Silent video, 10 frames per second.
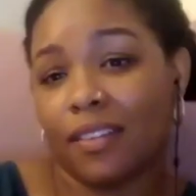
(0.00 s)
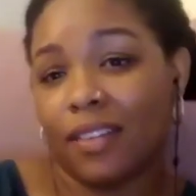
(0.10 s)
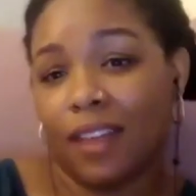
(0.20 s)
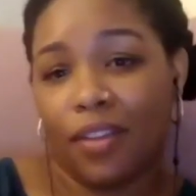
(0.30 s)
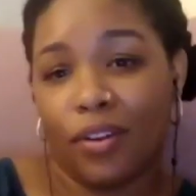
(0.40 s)

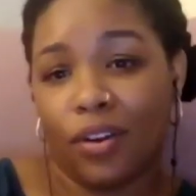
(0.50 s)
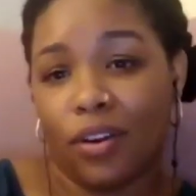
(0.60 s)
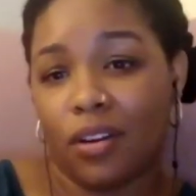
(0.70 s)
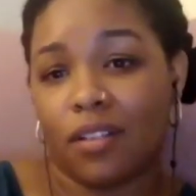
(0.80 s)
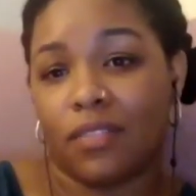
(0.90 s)
the
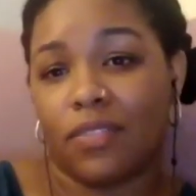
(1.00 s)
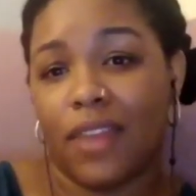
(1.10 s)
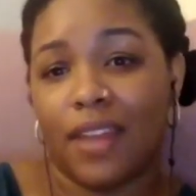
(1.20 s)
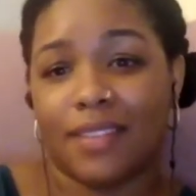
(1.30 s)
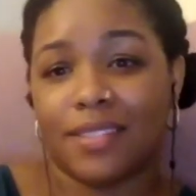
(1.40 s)
other
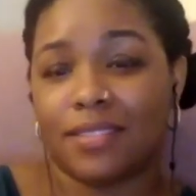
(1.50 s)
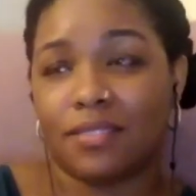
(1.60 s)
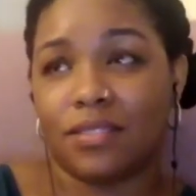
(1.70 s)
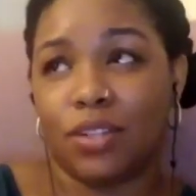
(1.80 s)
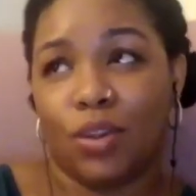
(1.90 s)
thing is,
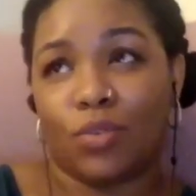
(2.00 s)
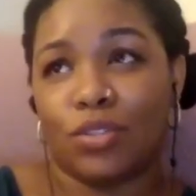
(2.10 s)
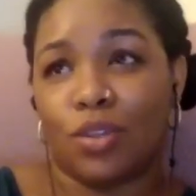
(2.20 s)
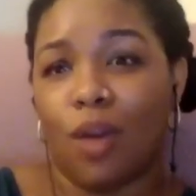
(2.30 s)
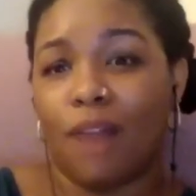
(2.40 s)
you know,
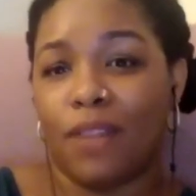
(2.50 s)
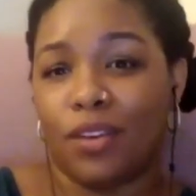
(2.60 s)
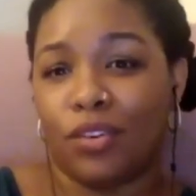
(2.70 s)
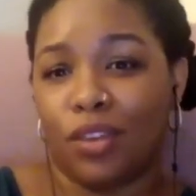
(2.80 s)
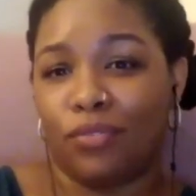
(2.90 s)
so often
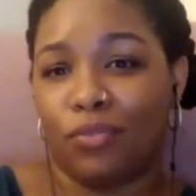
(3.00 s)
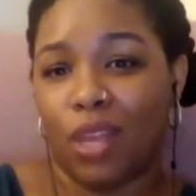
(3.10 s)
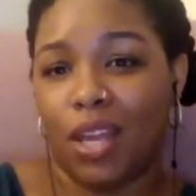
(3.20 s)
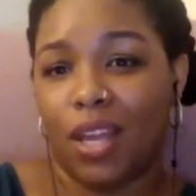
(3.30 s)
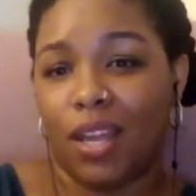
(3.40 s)
in grief,
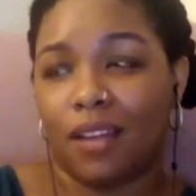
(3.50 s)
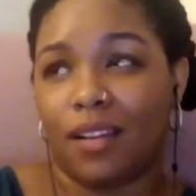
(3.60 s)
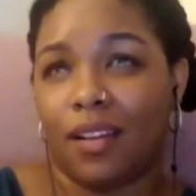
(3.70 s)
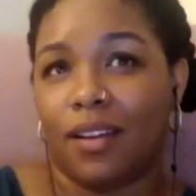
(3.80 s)
we